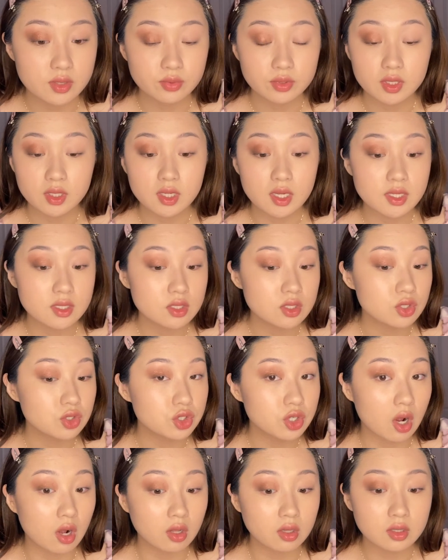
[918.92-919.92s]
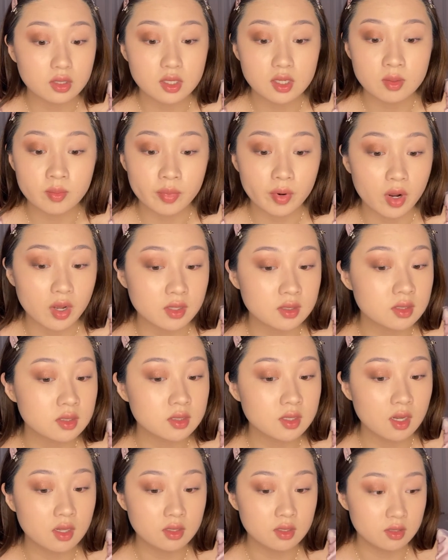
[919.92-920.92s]
a really nice chocolatey bronze
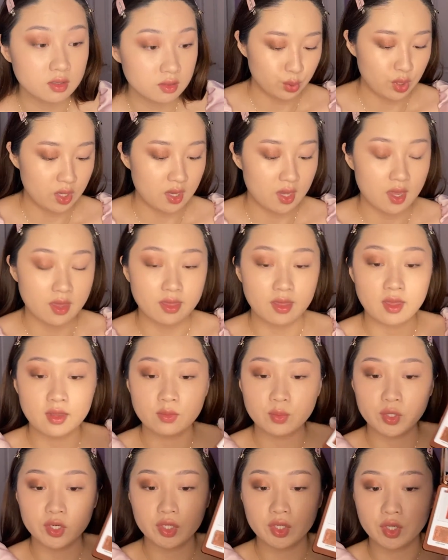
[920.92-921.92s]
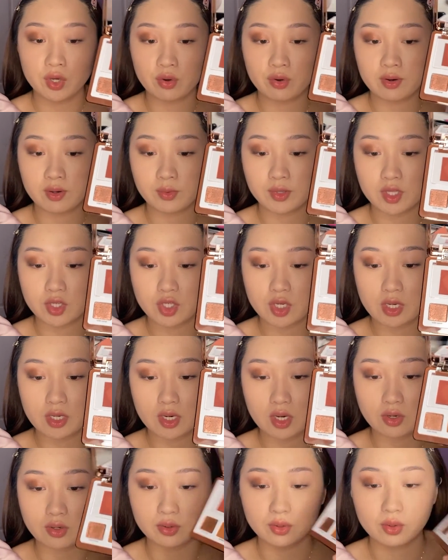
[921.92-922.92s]
color. Okay, and then we're gonna go in with the shade Inner